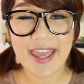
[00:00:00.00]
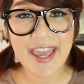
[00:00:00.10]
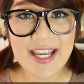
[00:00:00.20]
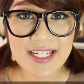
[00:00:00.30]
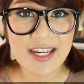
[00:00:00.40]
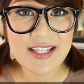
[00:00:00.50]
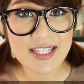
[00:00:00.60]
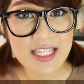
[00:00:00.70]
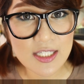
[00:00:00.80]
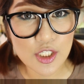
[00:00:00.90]
and it
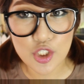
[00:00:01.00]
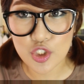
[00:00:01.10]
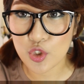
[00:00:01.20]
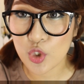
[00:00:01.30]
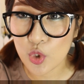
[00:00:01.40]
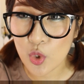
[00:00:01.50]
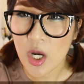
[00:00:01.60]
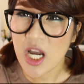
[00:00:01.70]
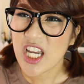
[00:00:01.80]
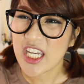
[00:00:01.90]
is easier to,
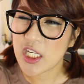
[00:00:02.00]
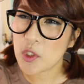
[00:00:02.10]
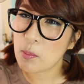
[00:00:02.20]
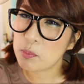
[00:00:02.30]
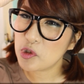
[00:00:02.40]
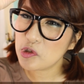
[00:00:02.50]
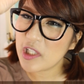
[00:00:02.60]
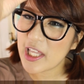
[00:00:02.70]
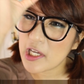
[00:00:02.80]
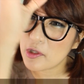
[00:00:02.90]
you know,
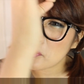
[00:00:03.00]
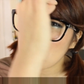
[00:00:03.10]
pull out